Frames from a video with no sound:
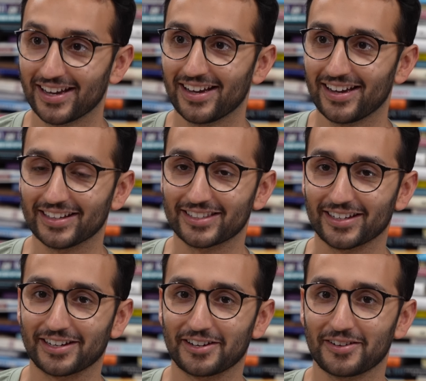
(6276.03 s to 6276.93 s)
Sure. It's
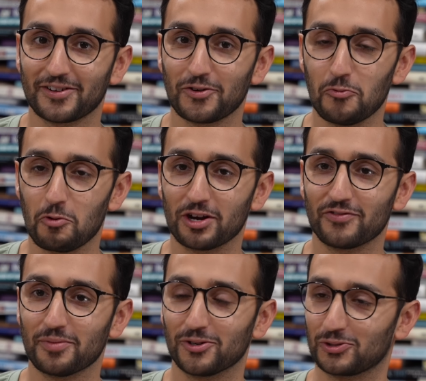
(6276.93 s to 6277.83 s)
like one of
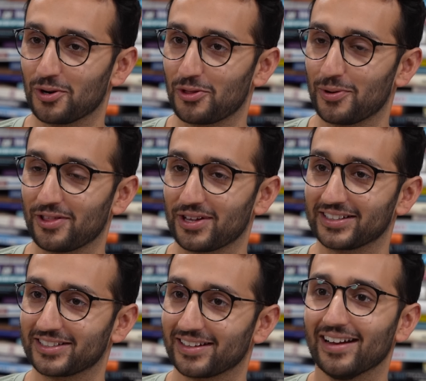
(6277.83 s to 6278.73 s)
the most worthwhile
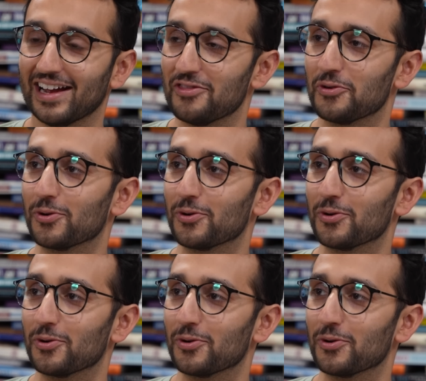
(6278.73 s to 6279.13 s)
things in the